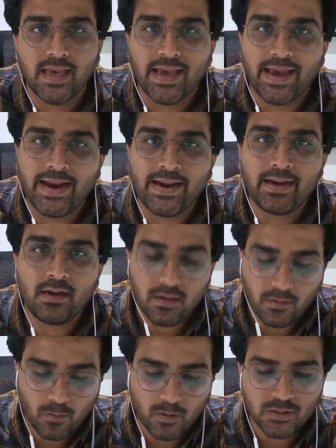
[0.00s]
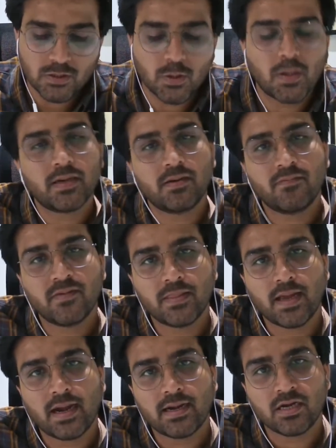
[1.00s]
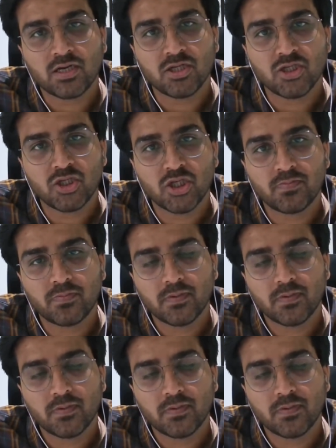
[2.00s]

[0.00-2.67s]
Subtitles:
And once you are done with that internship,